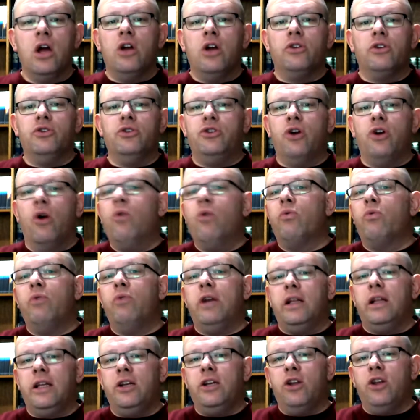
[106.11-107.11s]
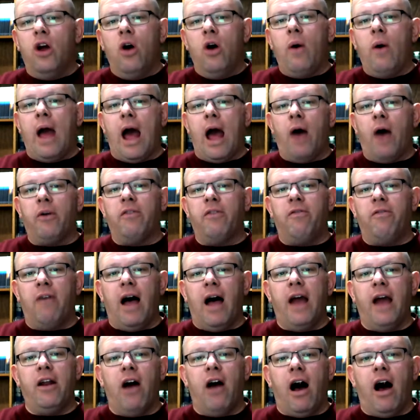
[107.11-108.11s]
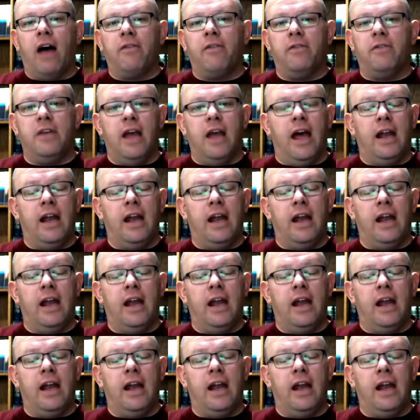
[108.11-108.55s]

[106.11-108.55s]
don't really know how to fight off yet.